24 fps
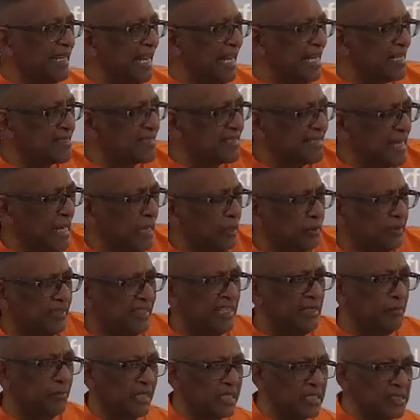cast out
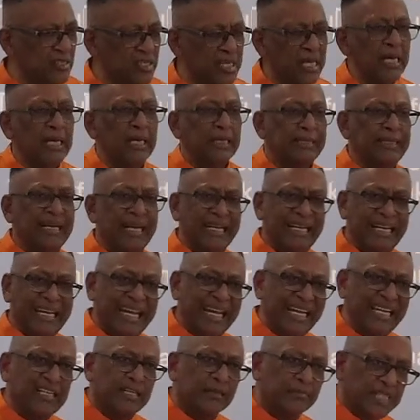demons, then the
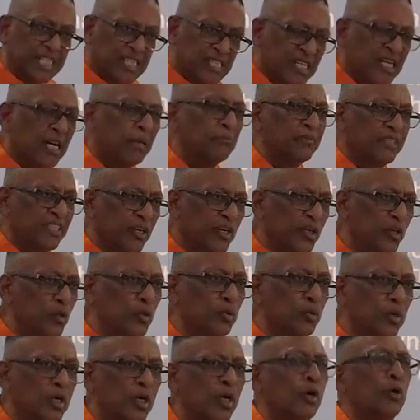kingdom has come to
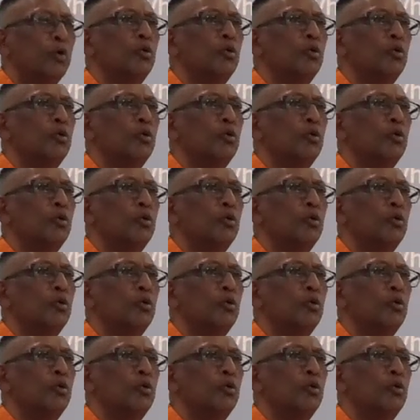you."